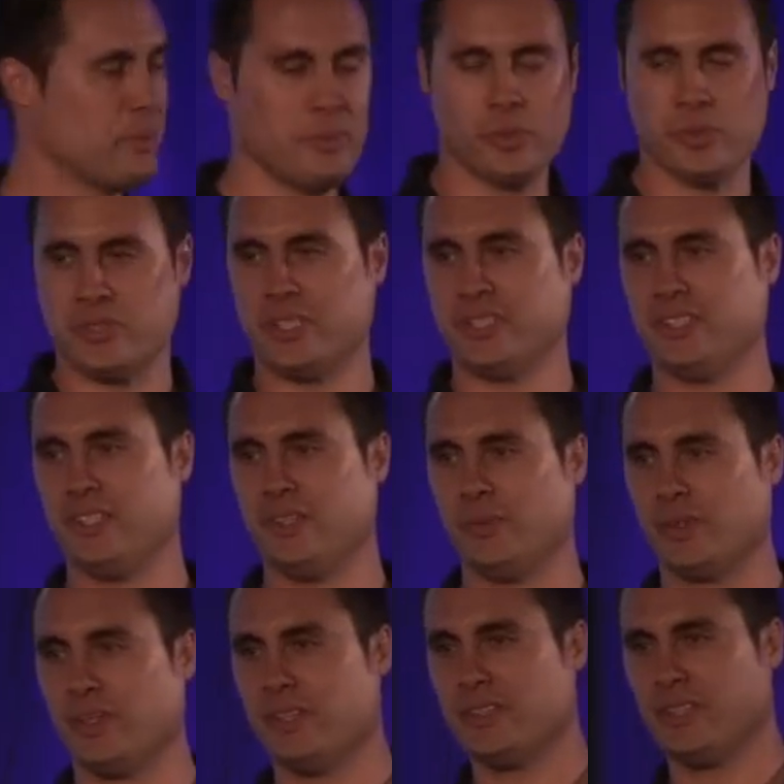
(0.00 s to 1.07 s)
a bit more sexy than
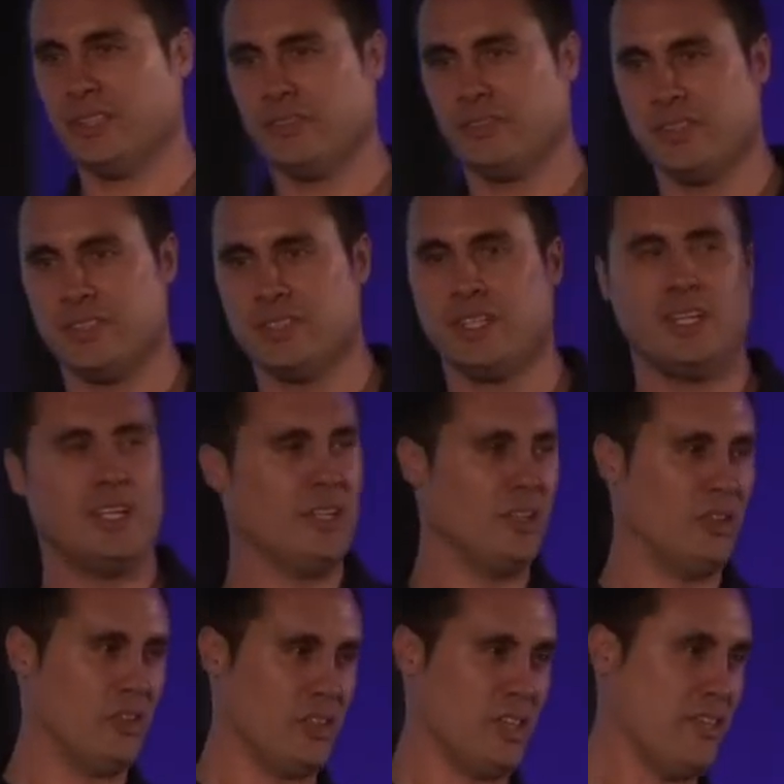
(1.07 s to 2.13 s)
what I delivered.
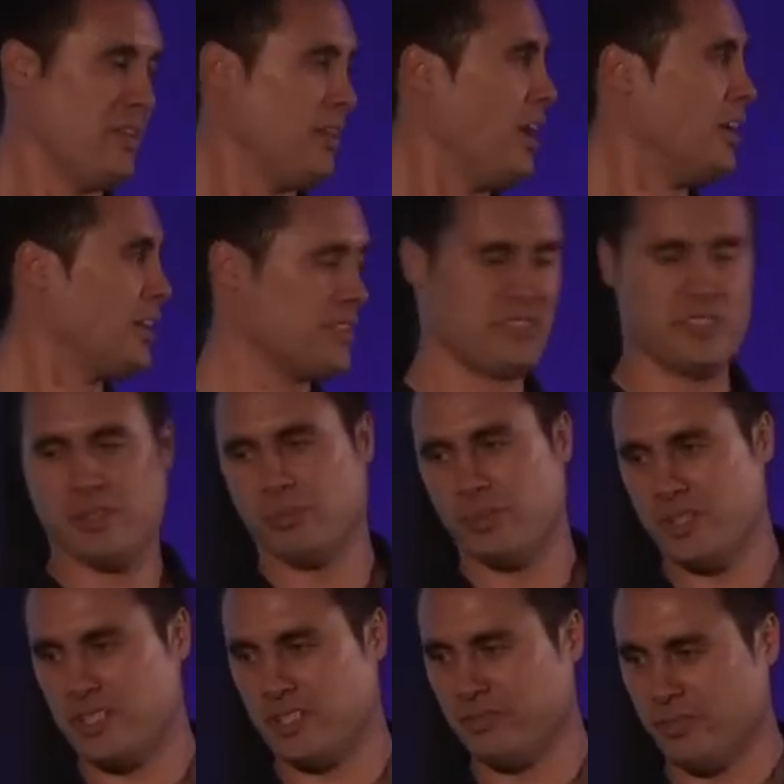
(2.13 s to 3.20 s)
And I can see them
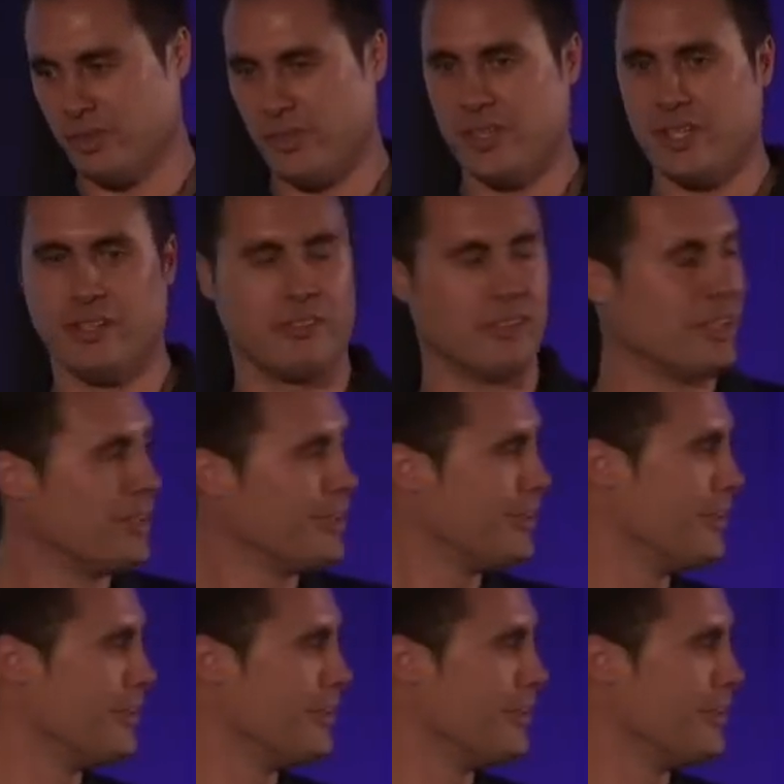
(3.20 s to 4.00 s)
reaching for their